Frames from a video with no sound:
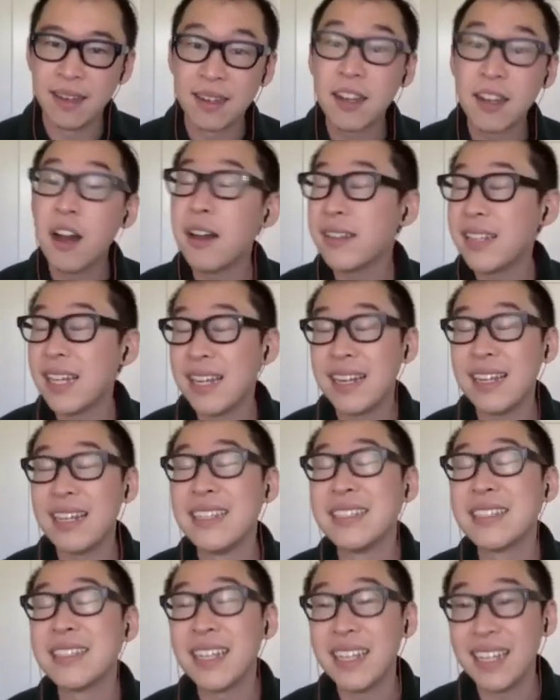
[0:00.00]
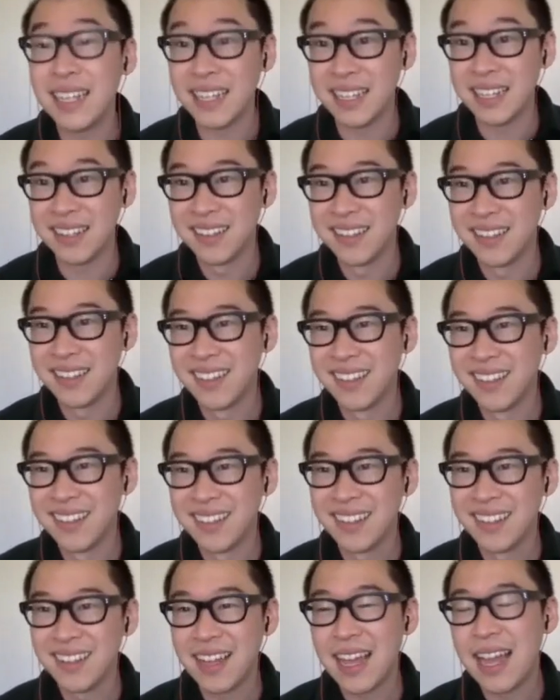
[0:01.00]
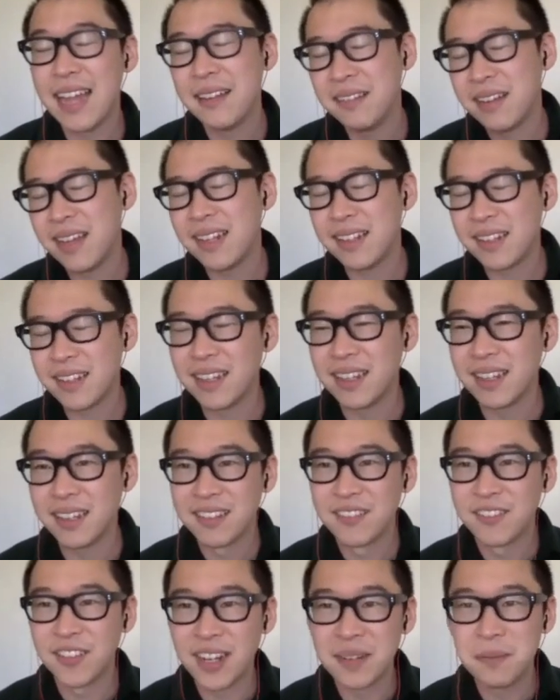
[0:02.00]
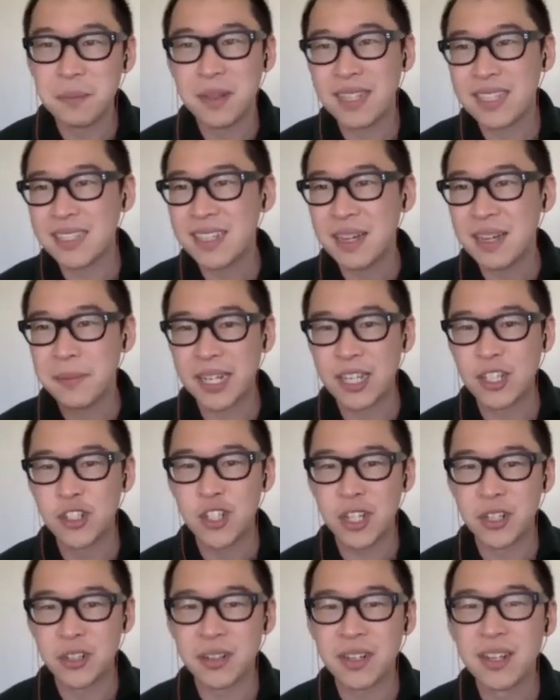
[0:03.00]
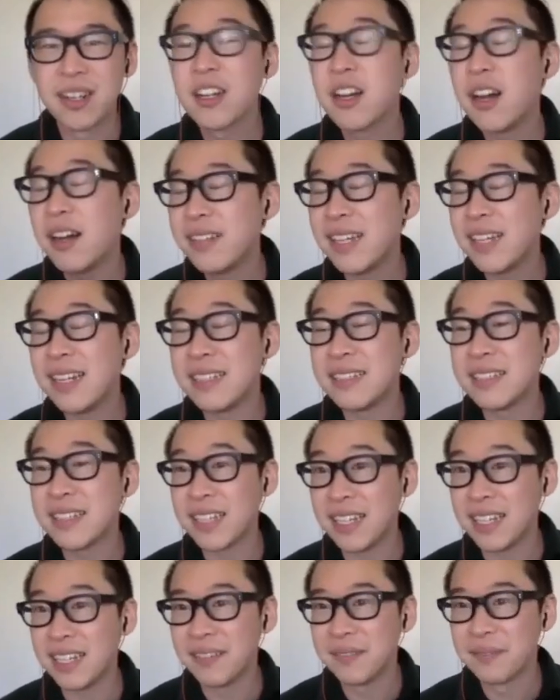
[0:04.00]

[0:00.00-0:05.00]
Content is key and king, right? But let's not make it gender. Content is key.